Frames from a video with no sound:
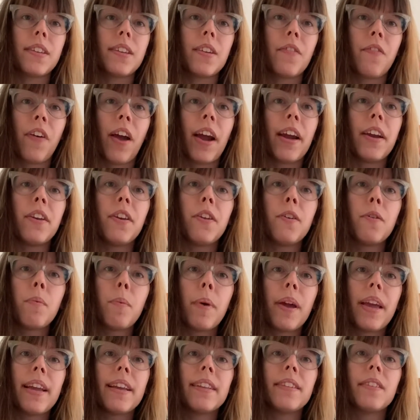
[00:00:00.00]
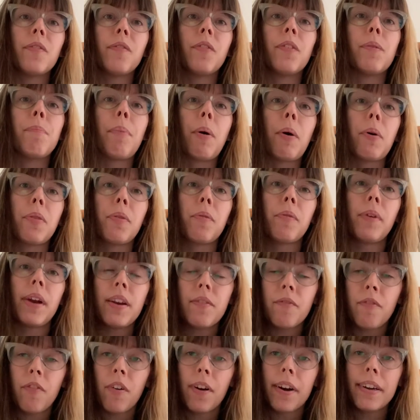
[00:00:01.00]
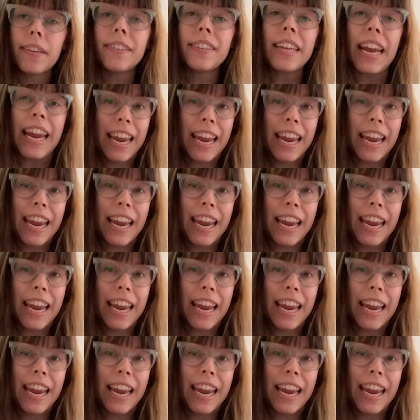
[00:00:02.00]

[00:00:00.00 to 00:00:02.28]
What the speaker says: to find new ways for both rainforests